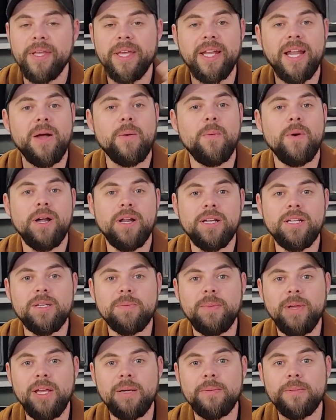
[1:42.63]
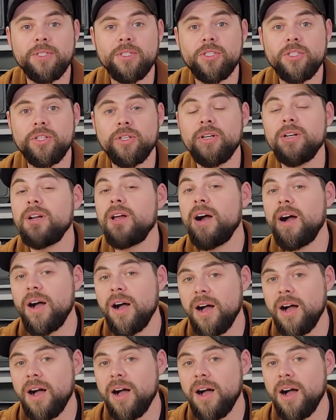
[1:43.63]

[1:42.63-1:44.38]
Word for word: And I wanted to be able to turn